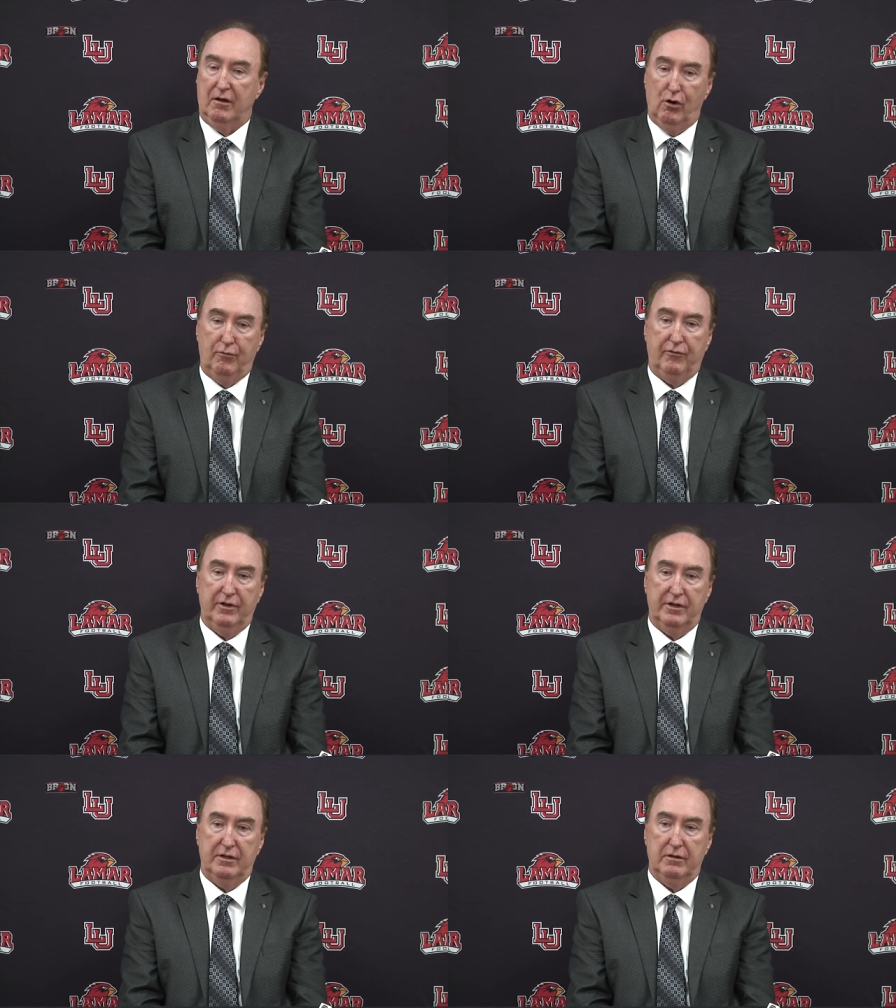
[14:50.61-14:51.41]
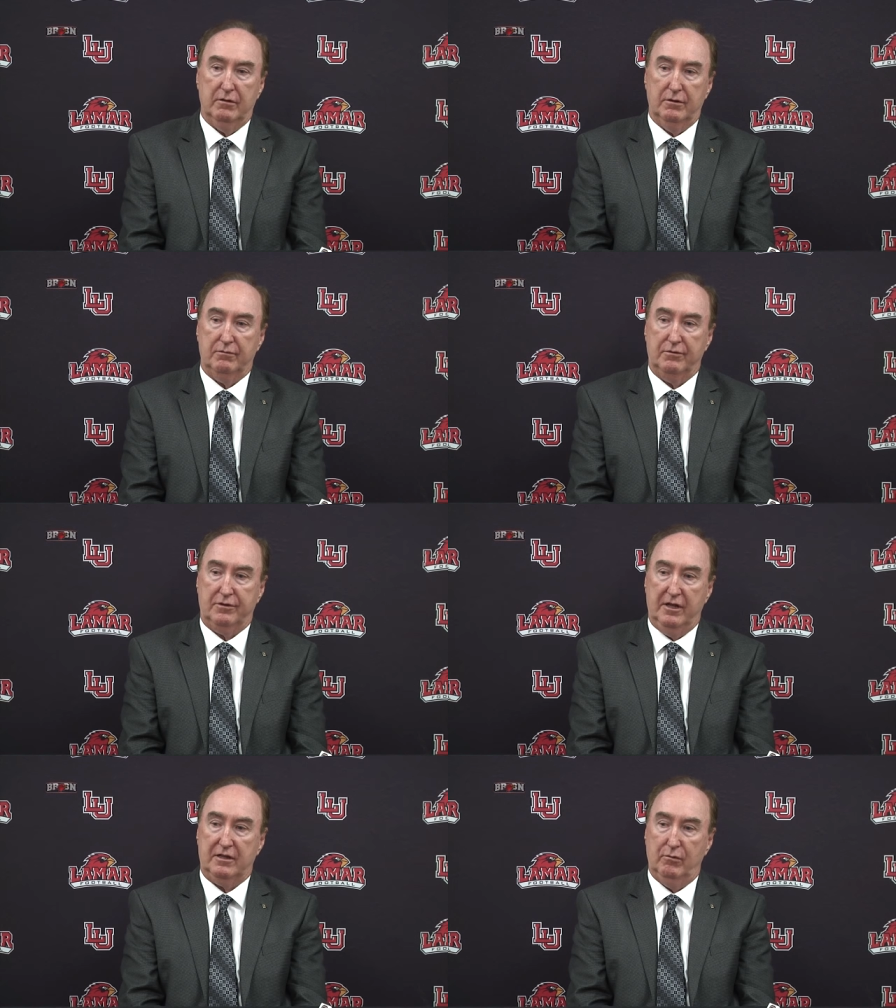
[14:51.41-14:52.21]
Hopefully, you'll
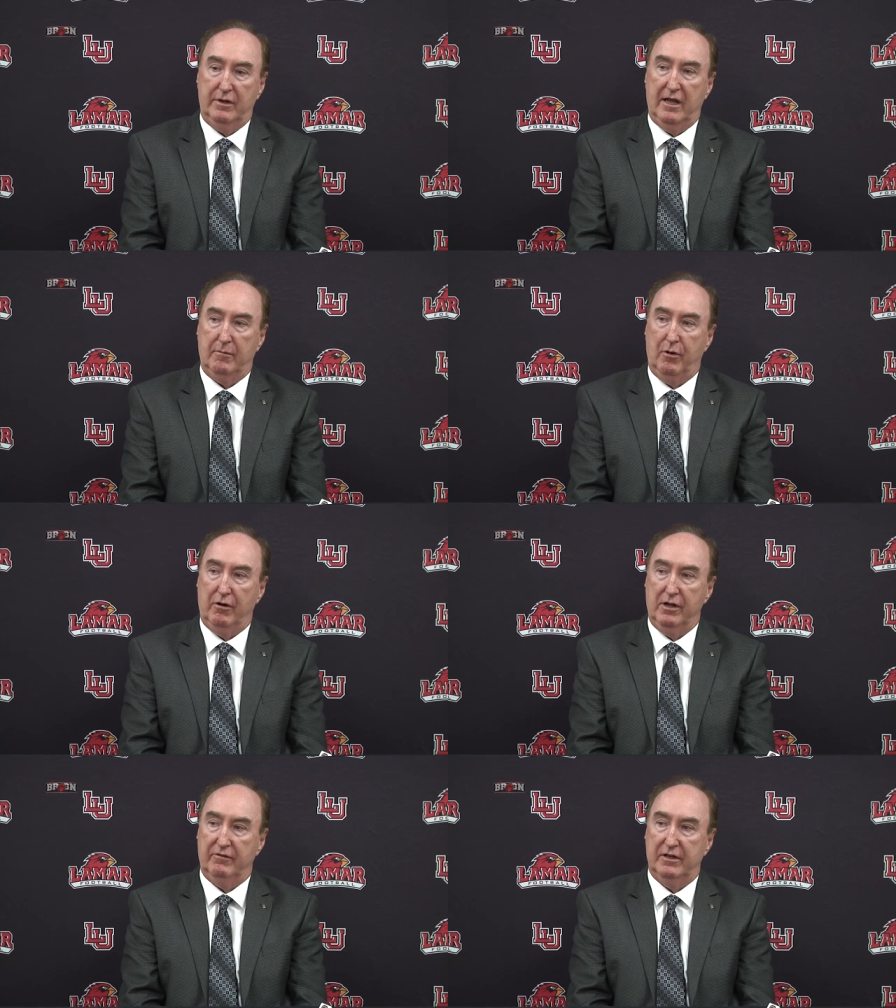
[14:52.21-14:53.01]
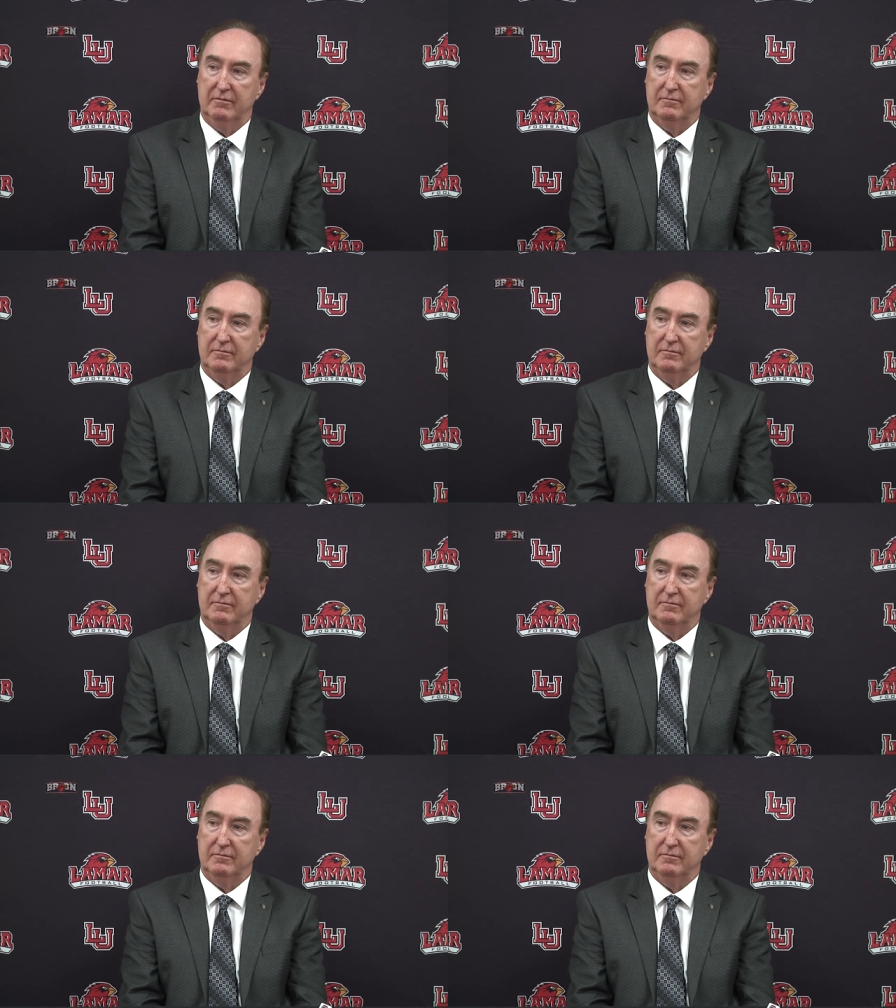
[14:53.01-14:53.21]
think that we had a part of it.